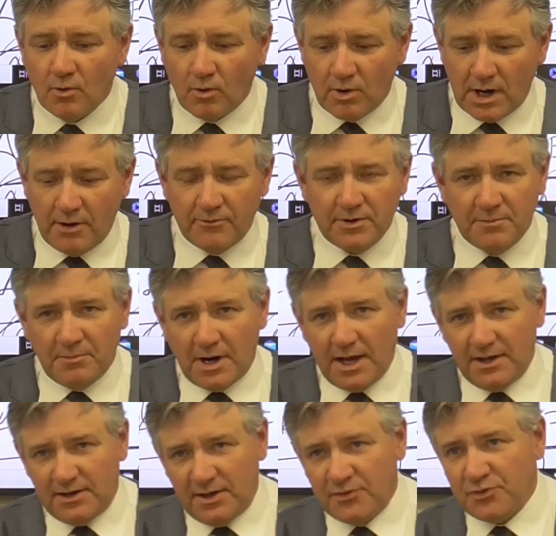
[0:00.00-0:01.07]
or I want to buy
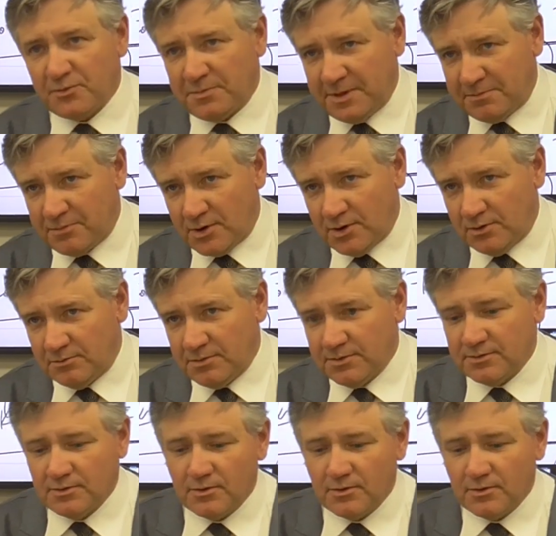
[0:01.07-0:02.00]
an enthalpy probe,